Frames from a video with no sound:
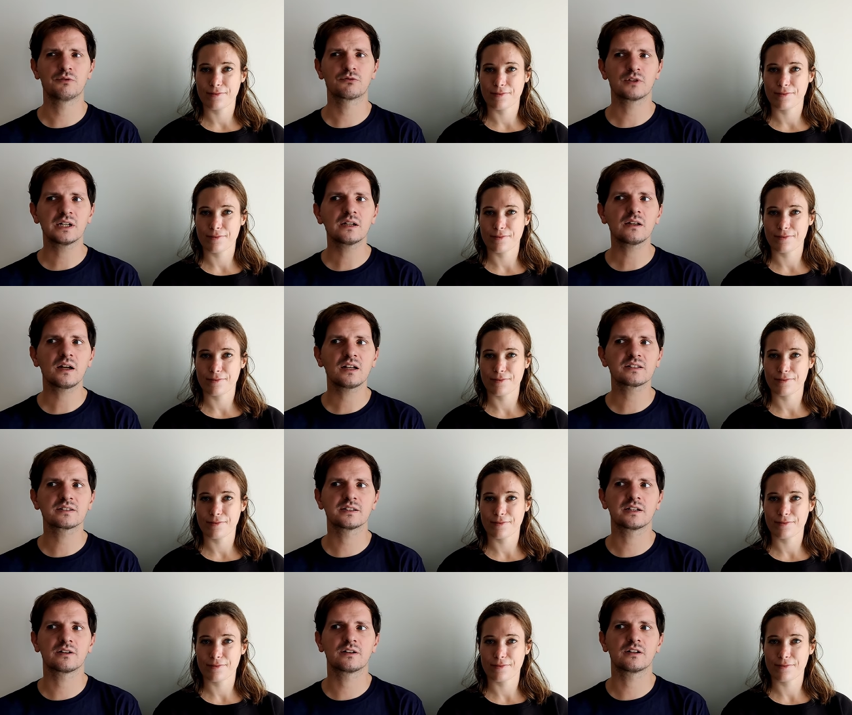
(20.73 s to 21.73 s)
Speaker 1: we've realised
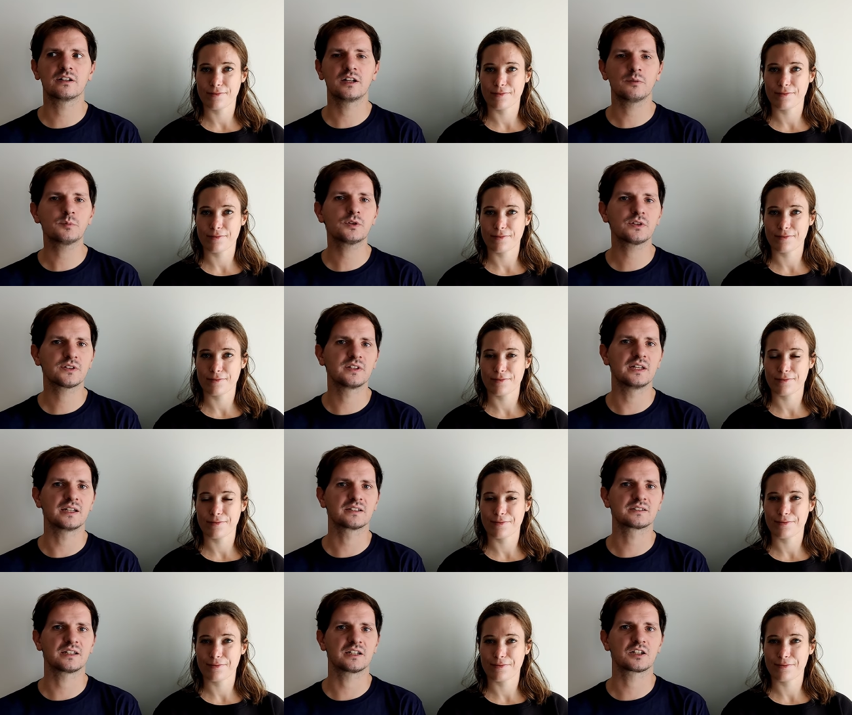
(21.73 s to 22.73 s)
that there are a number of
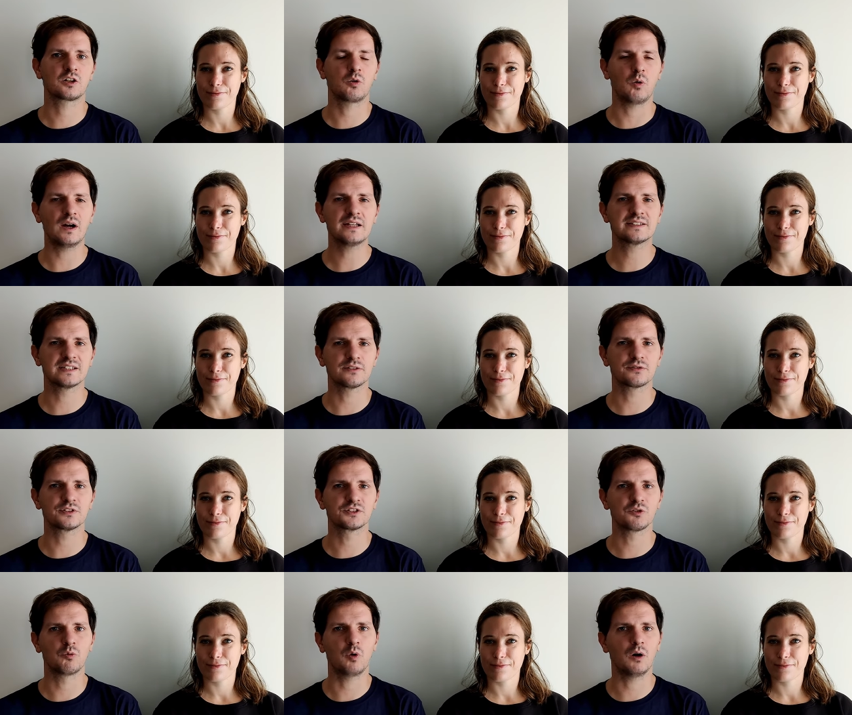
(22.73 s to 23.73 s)
things that are quite
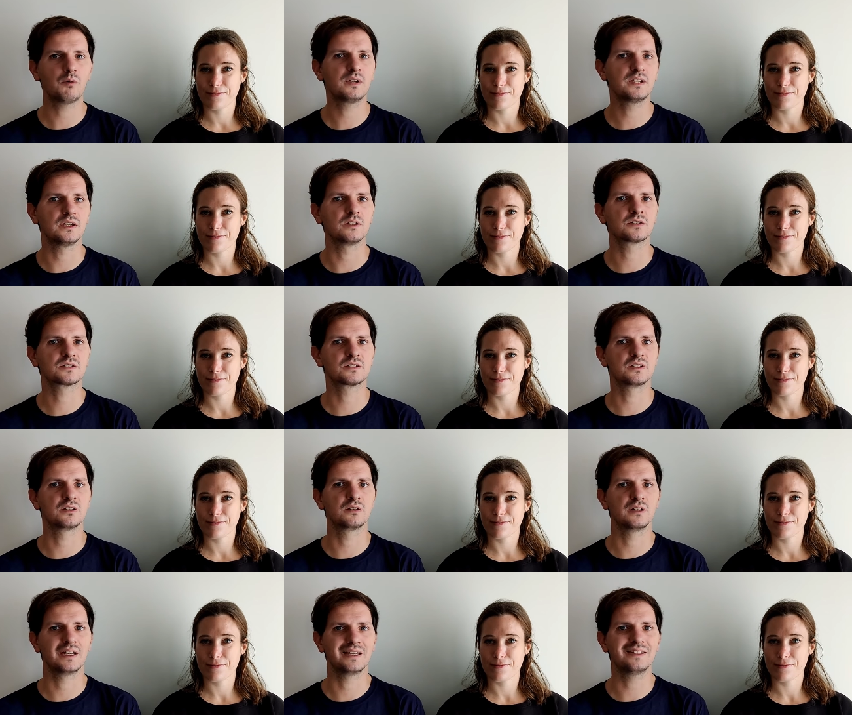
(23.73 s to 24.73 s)
different to what we're used
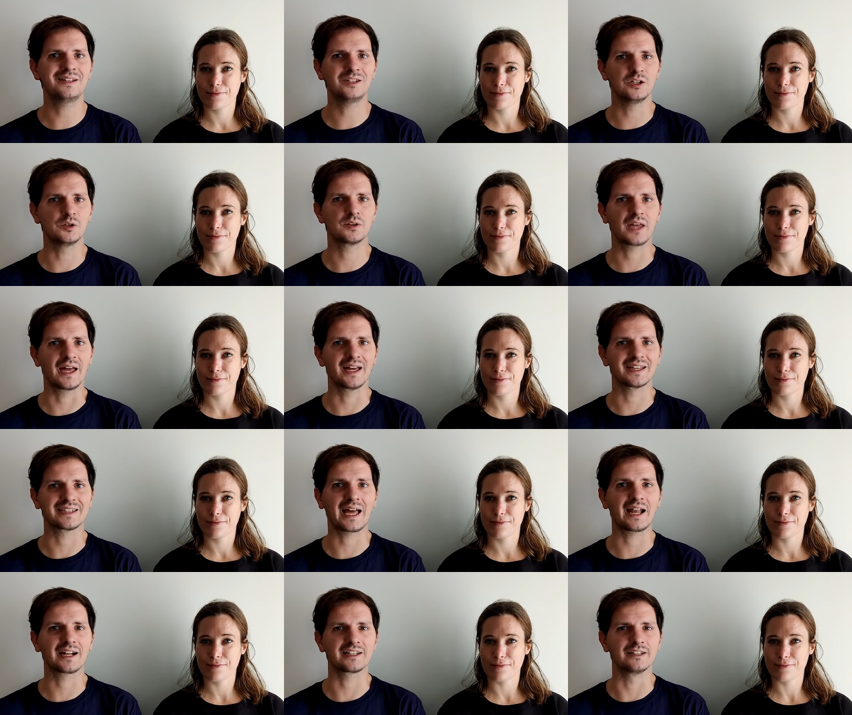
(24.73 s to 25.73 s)
to in the UK and
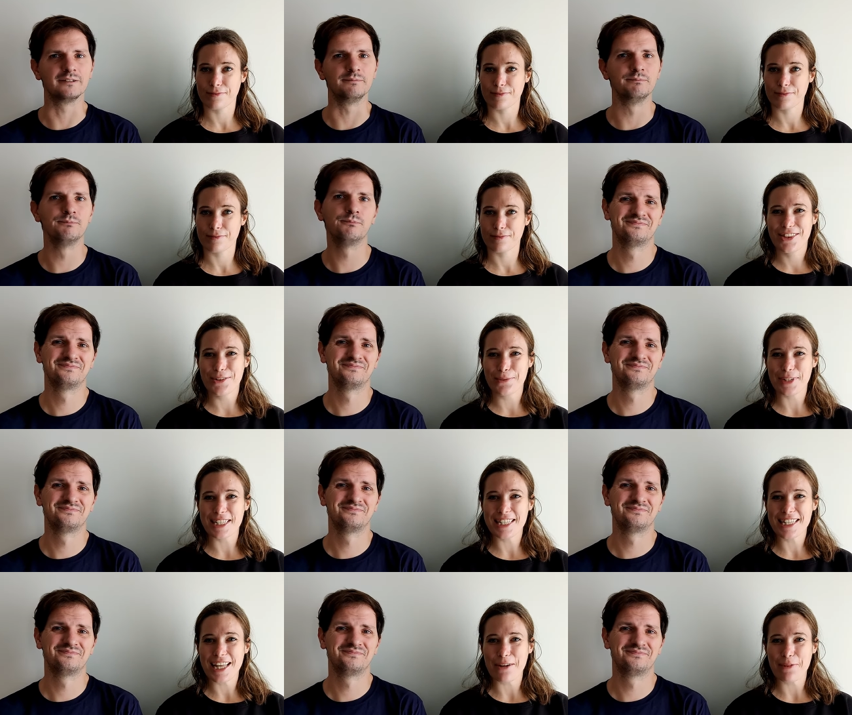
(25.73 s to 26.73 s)
Canada.
Speaker 2: The
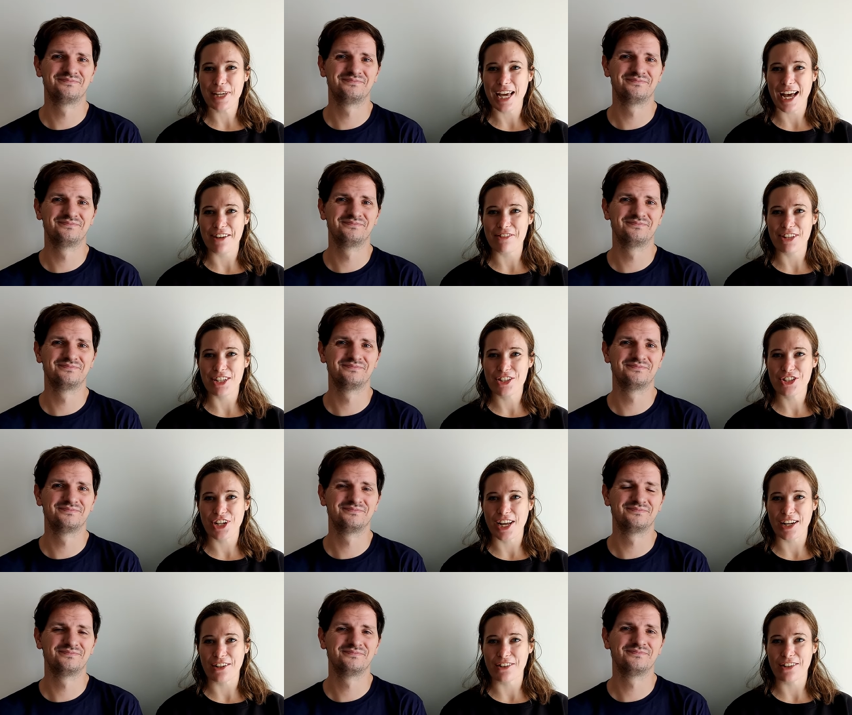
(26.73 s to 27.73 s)
reason that we have this
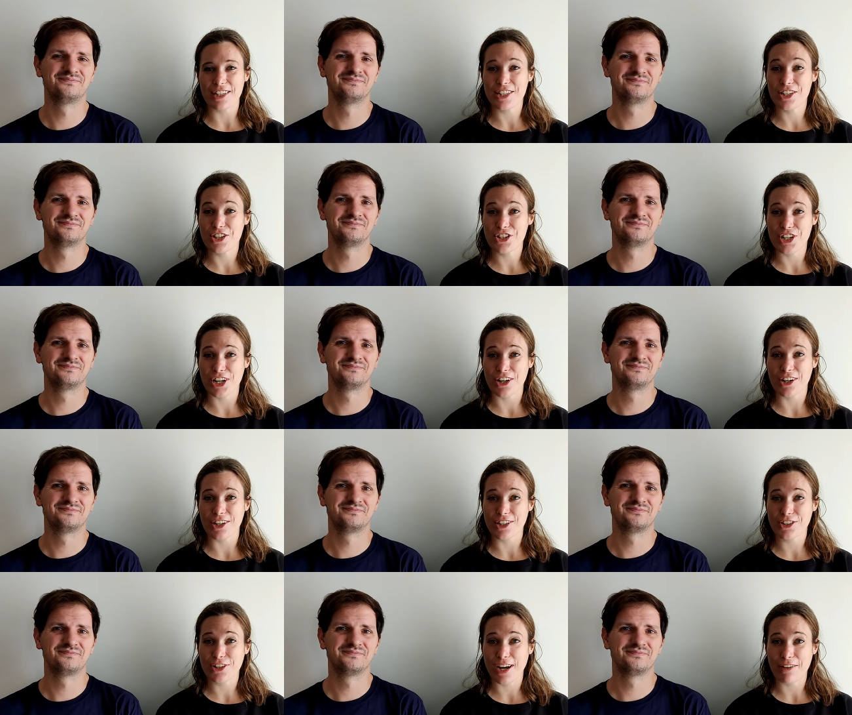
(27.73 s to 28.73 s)
channel is to share
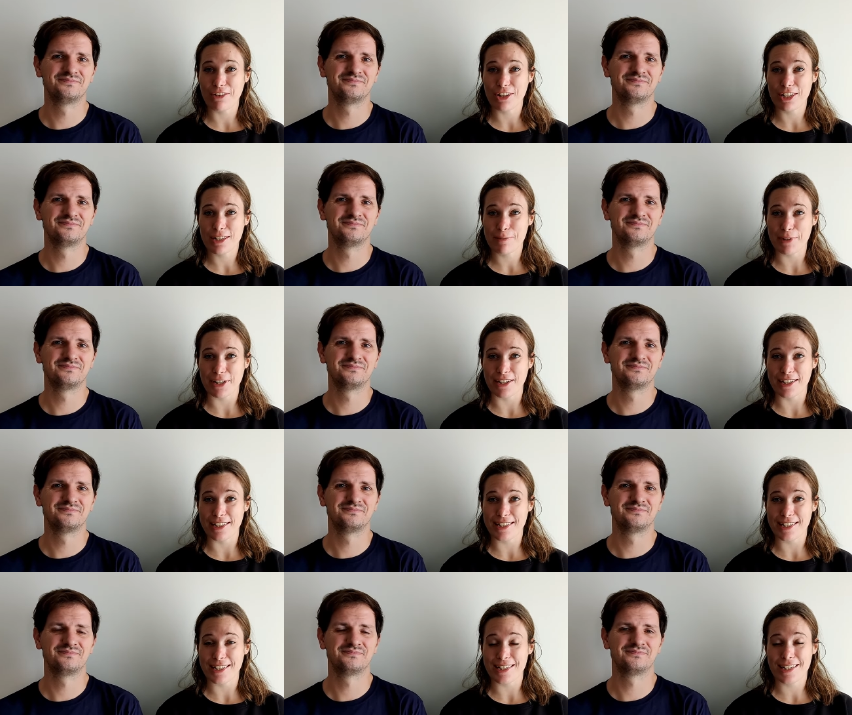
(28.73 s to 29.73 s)
our travel
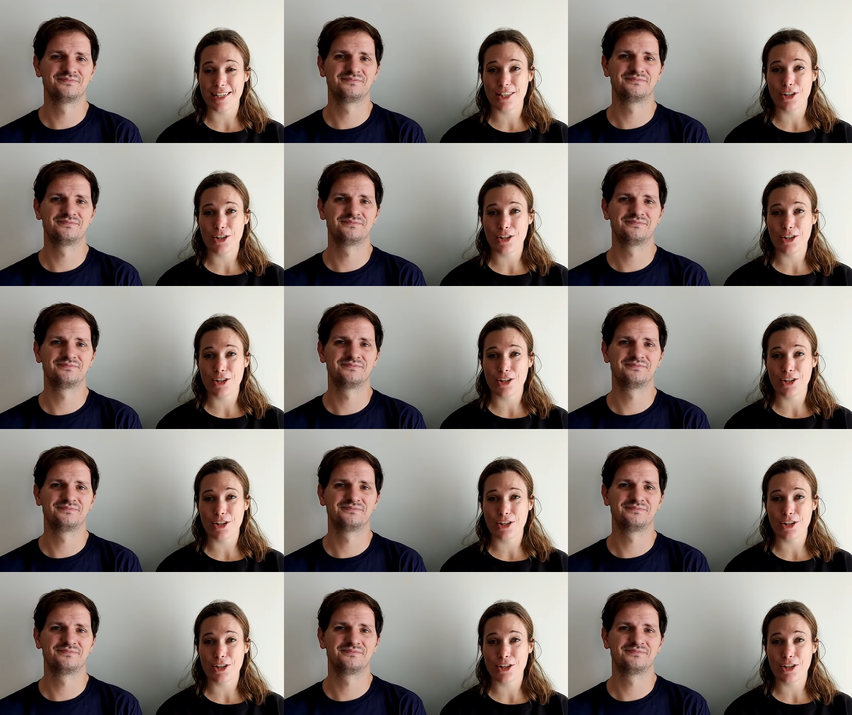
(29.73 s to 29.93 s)
experiences